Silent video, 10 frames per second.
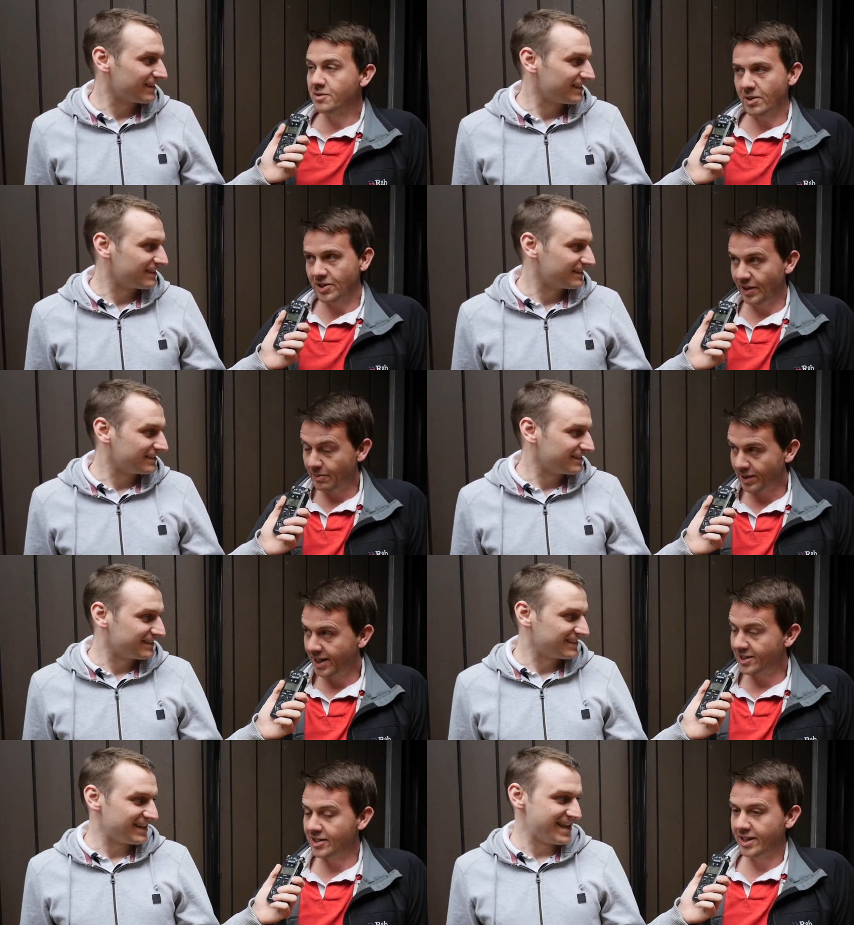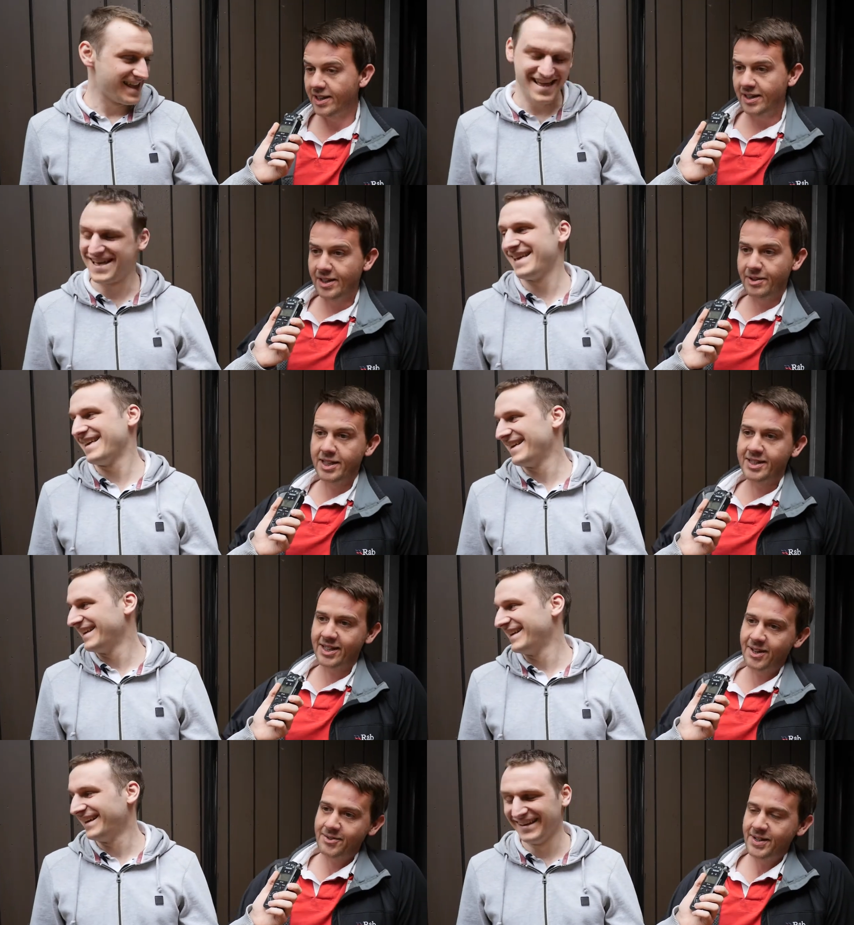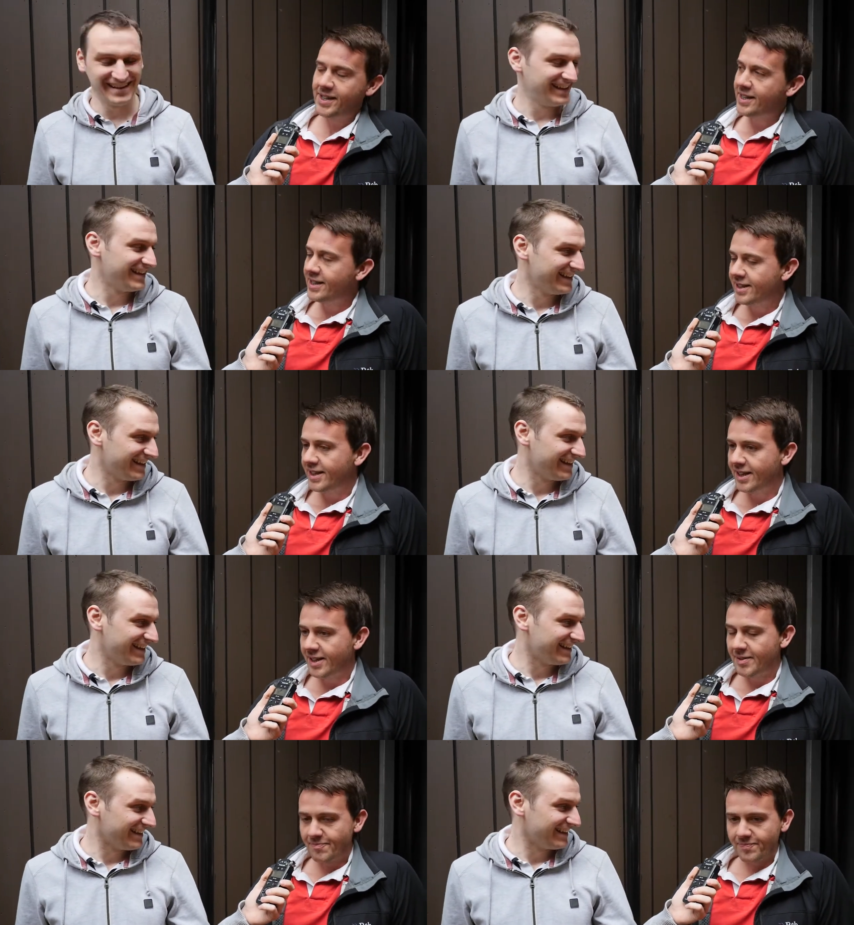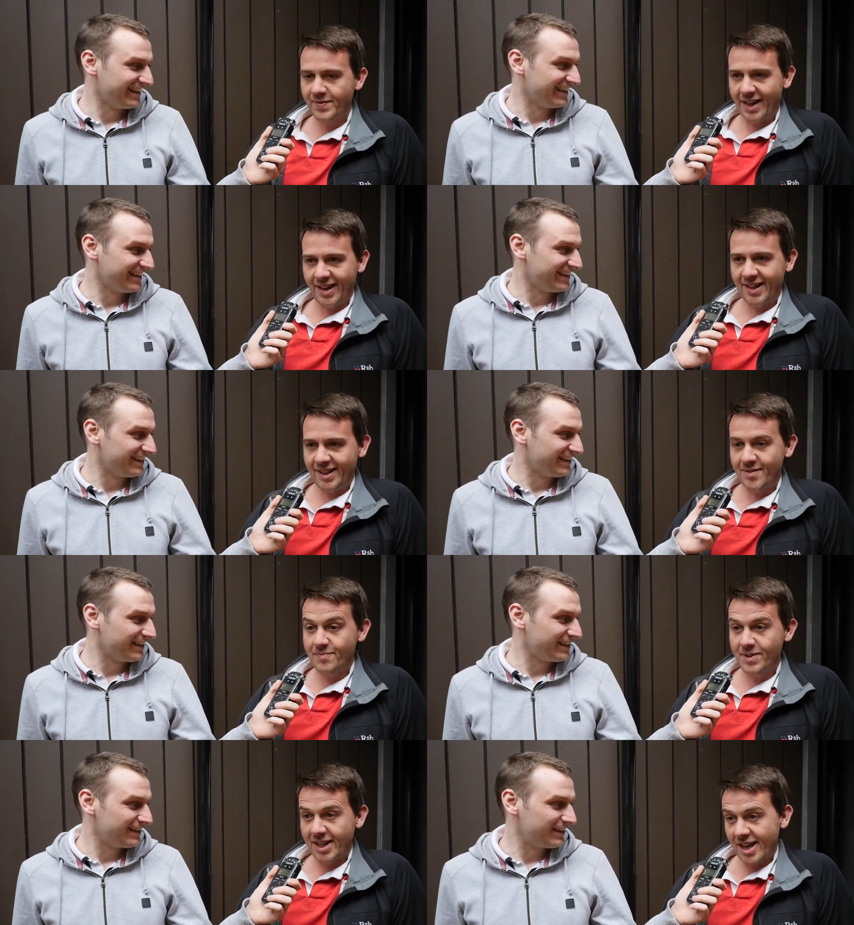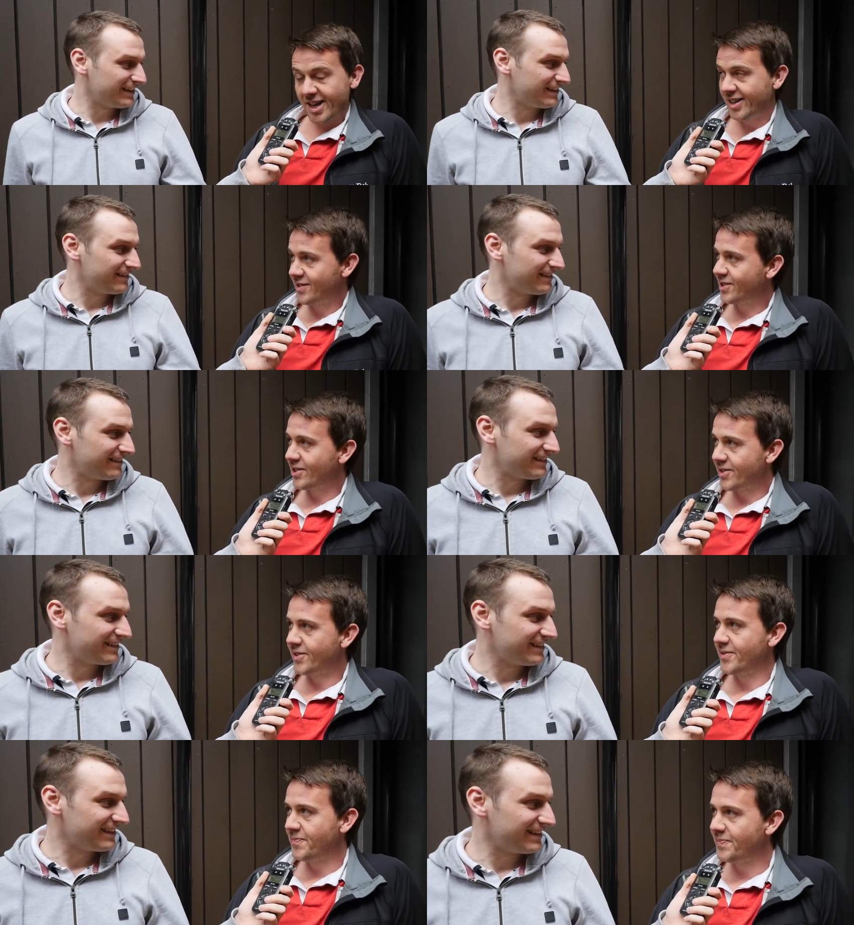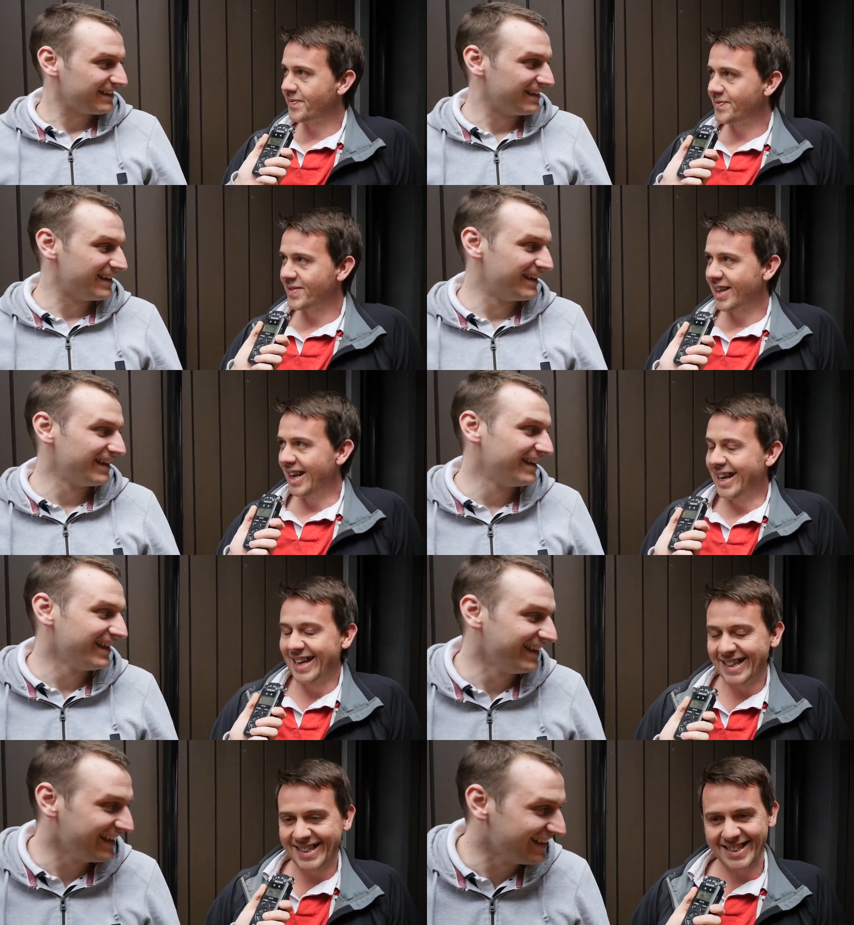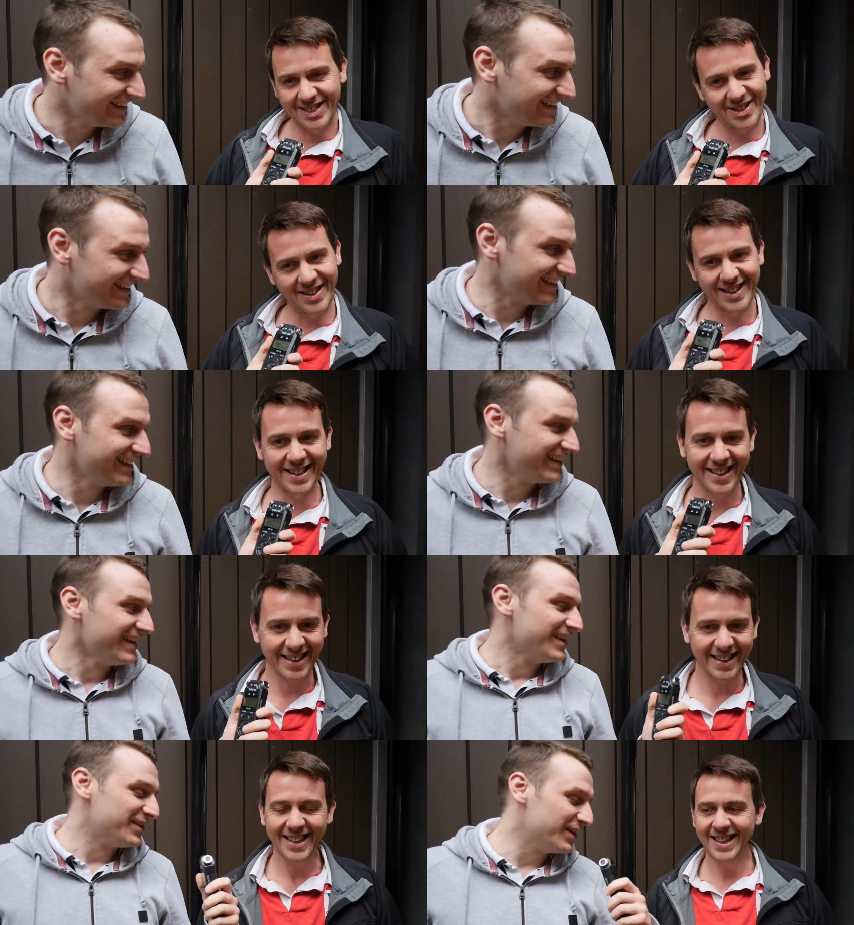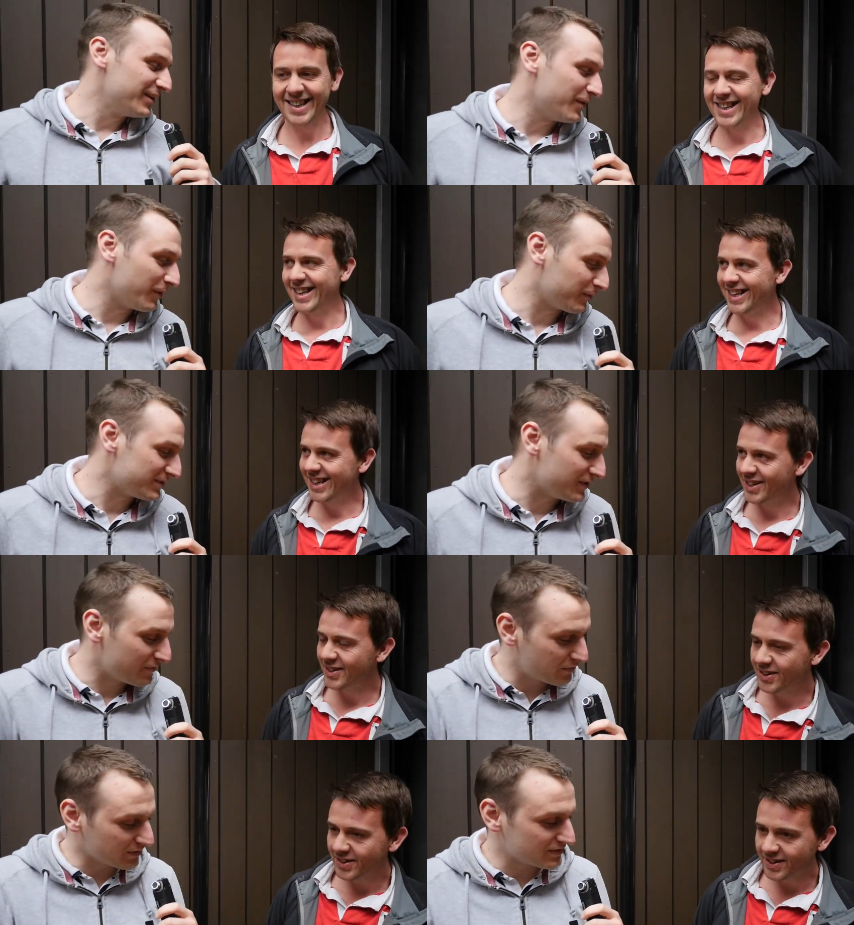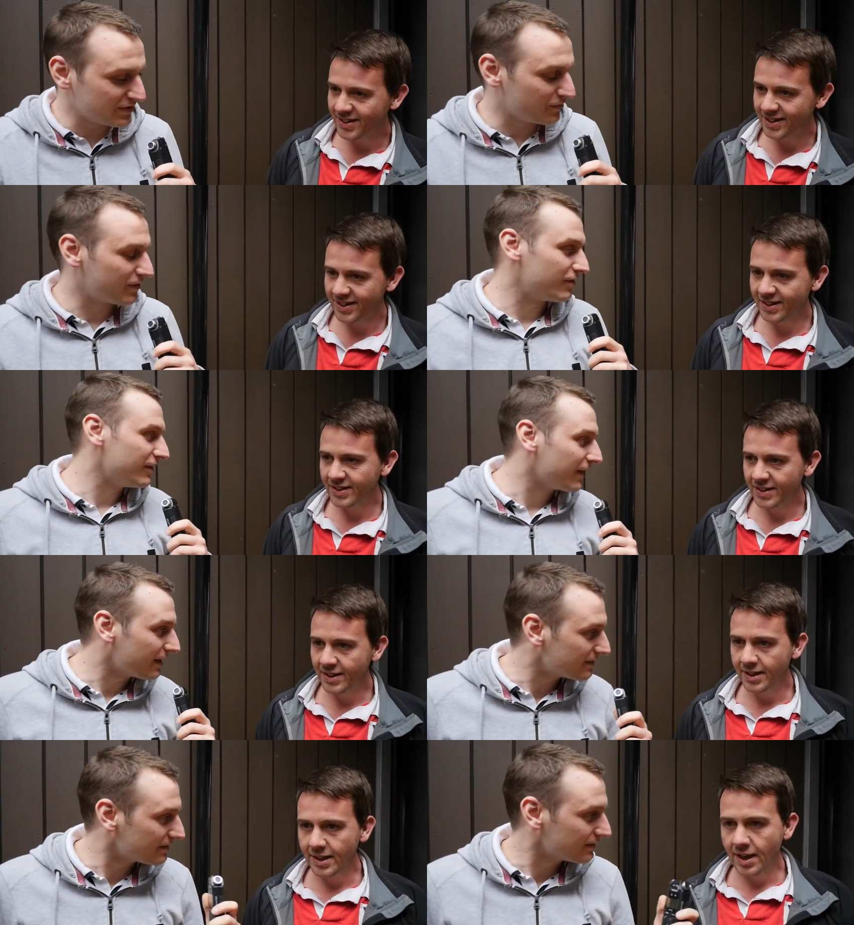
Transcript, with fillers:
Speaker 1: especially up against Lewis, so but yeah, it's good.
Speaker 2: Sorry. What was the frequency you were running at?